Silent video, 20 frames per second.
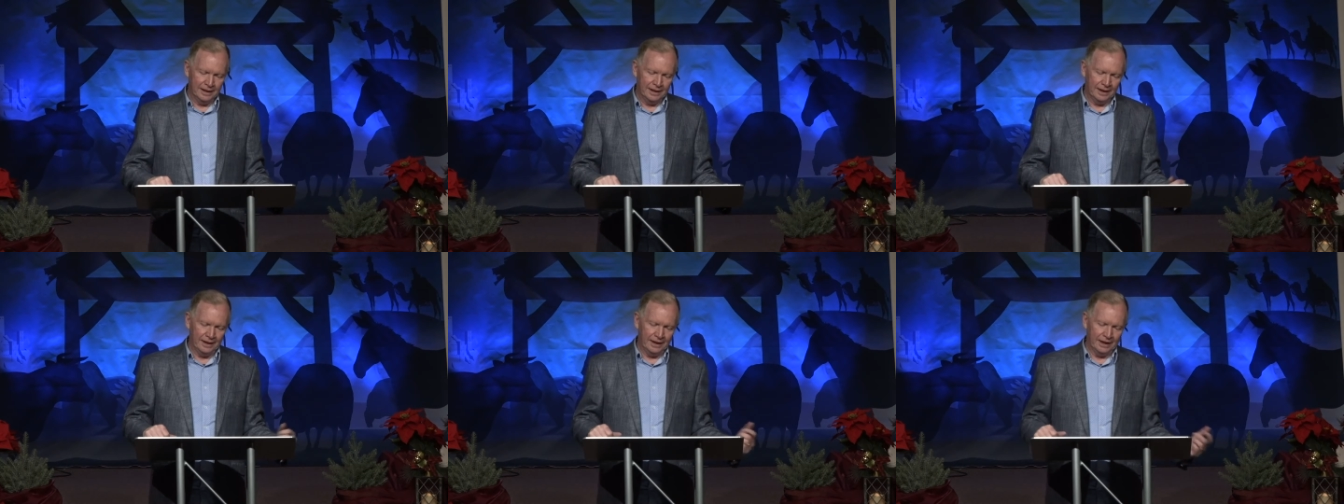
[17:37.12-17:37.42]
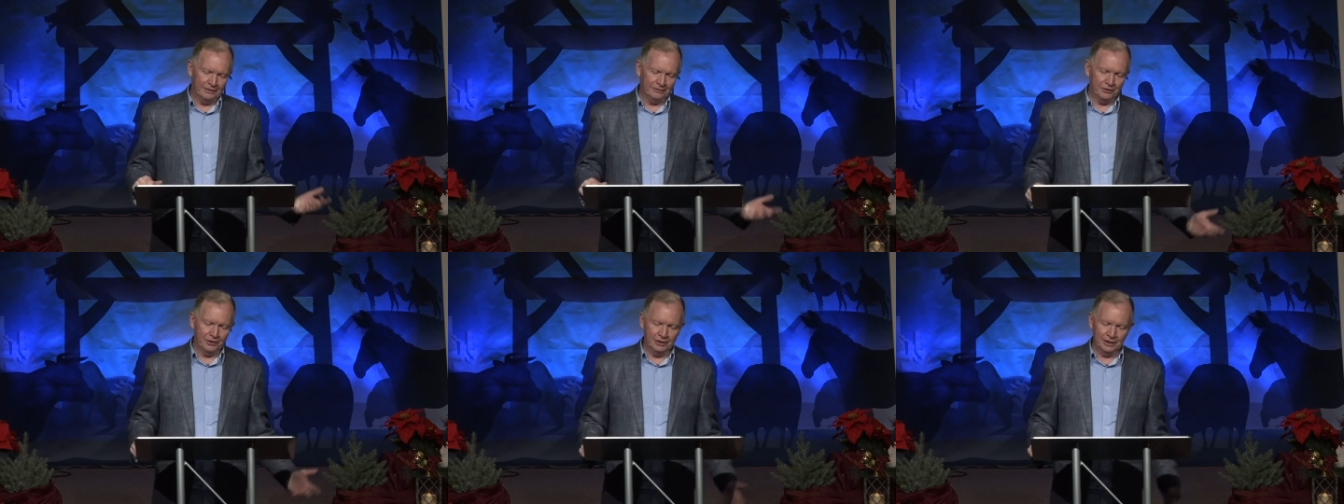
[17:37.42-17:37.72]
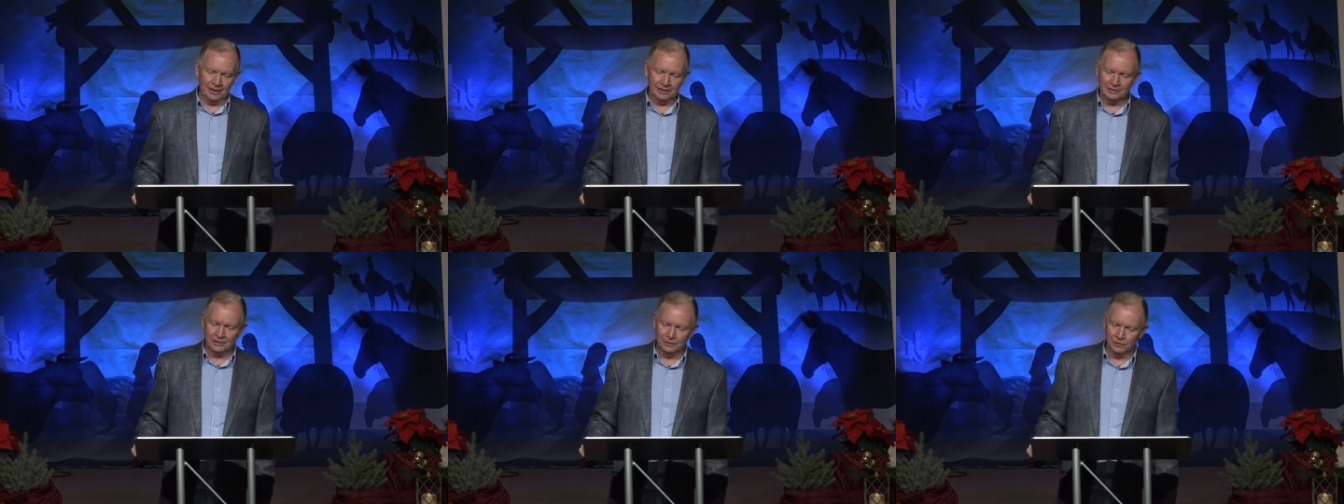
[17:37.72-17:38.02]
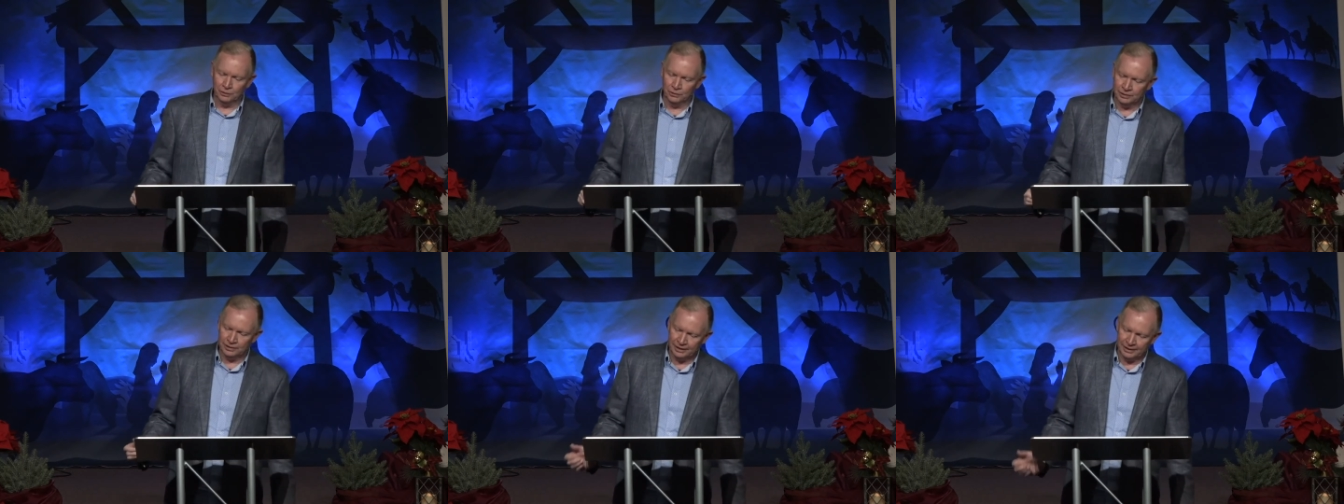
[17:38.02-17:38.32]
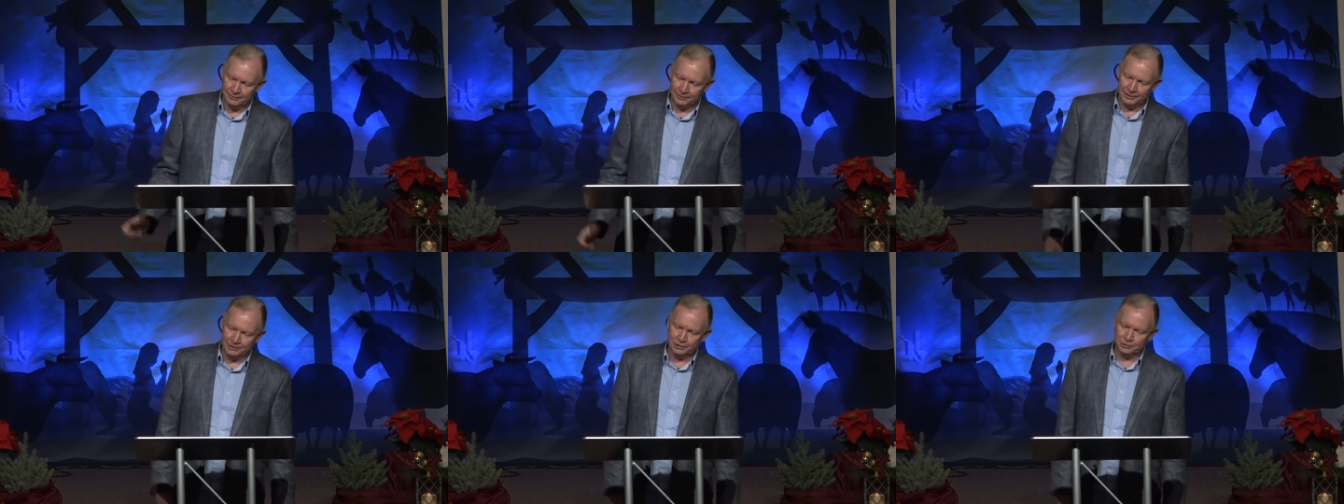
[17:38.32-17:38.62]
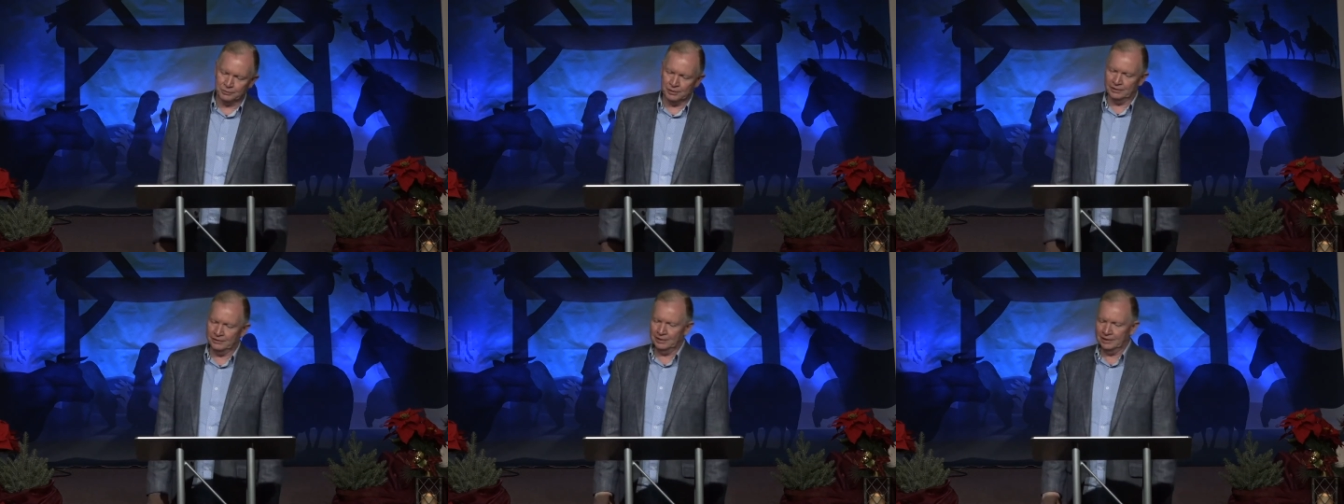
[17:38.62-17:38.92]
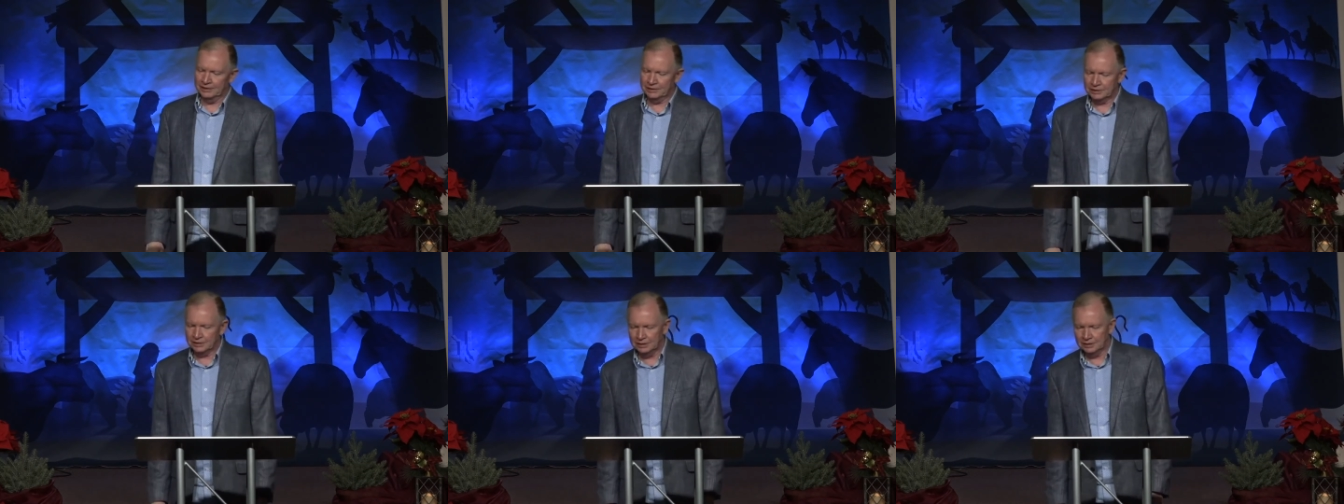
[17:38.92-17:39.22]
I felt like the Lord gave me this
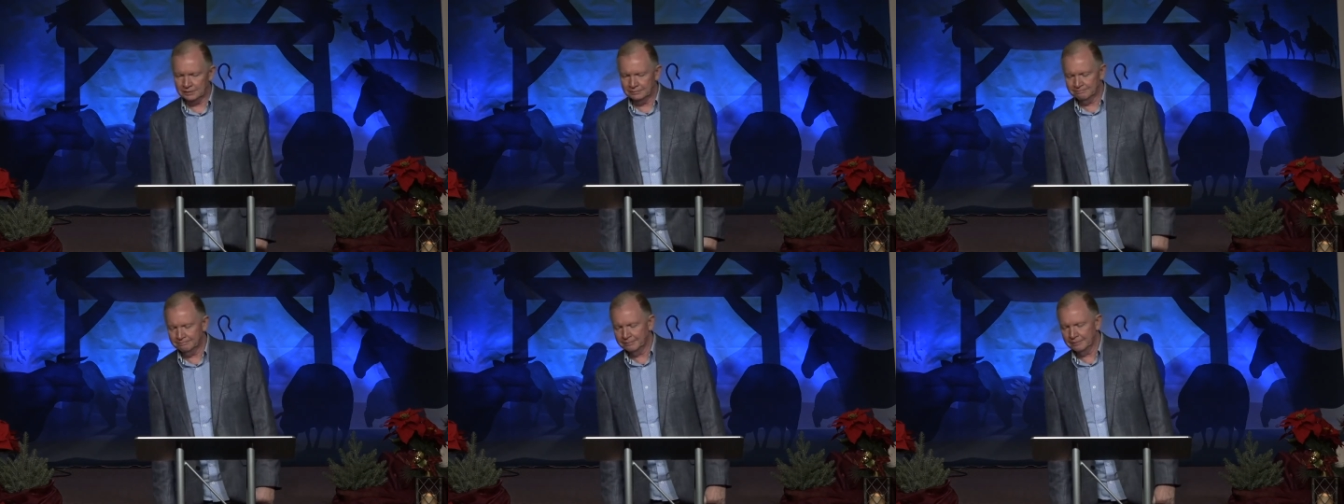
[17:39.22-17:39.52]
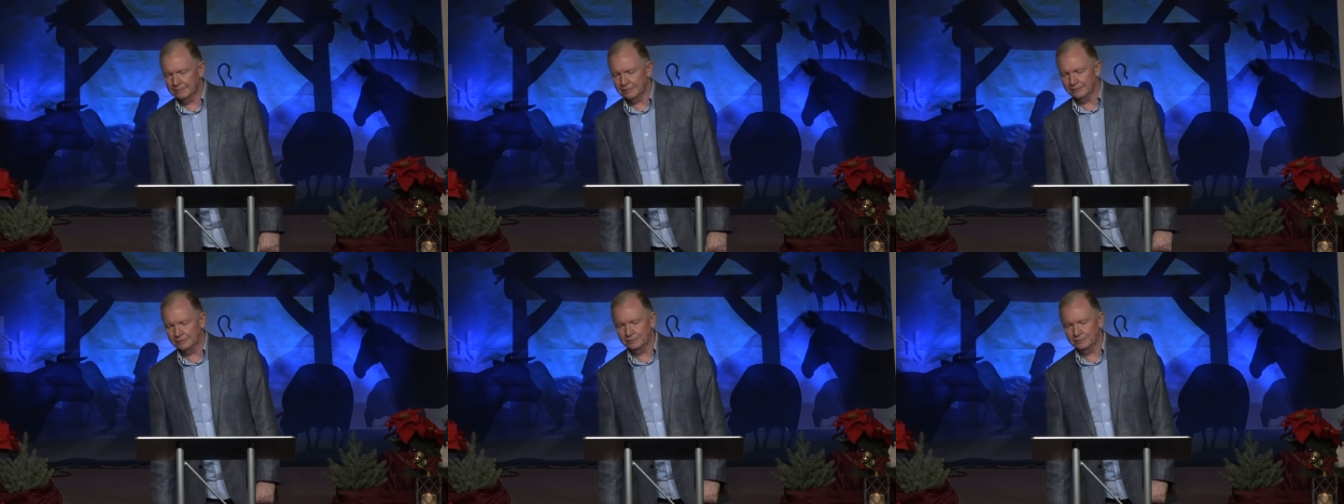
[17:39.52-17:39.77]
revelation a,